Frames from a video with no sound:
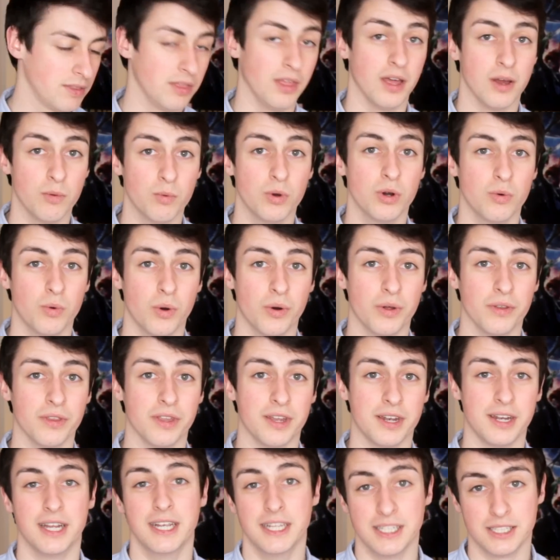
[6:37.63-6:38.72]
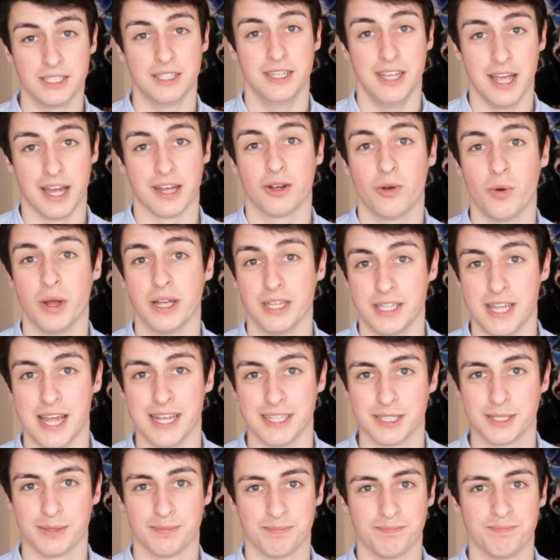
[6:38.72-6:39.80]
though I will warn that it is, quite
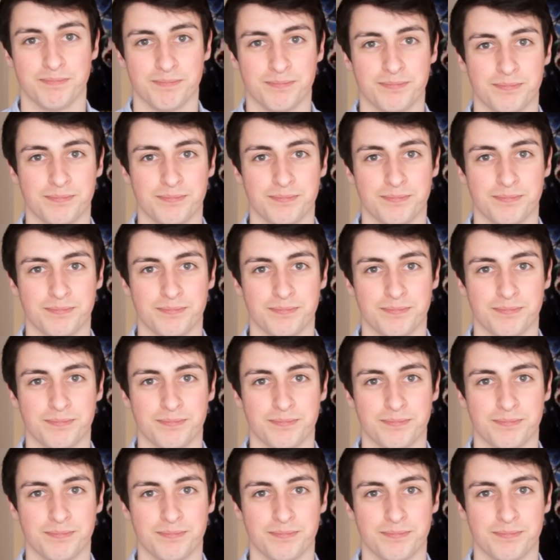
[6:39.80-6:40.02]
dense.